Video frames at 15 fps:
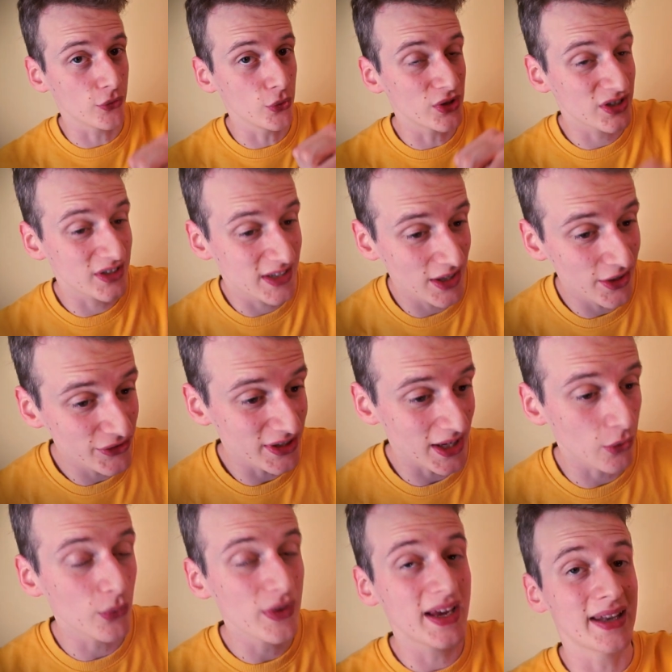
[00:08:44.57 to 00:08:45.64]
good skills
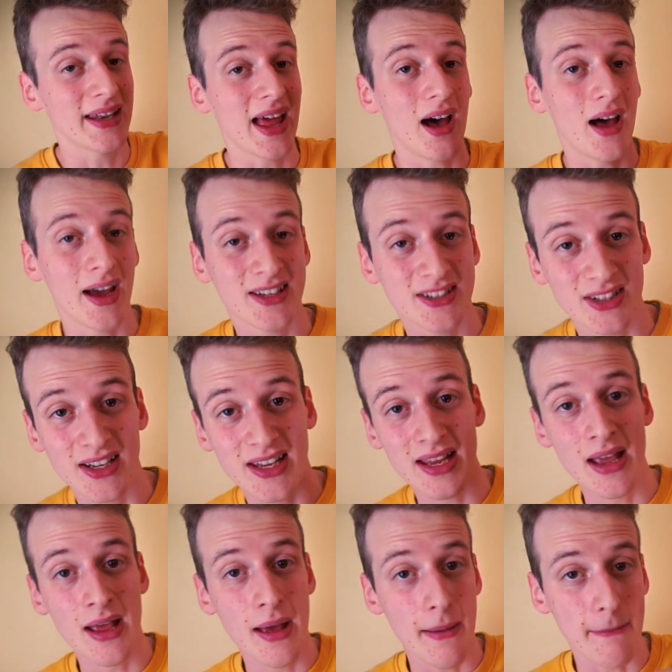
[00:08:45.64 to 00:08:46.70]
and we can actually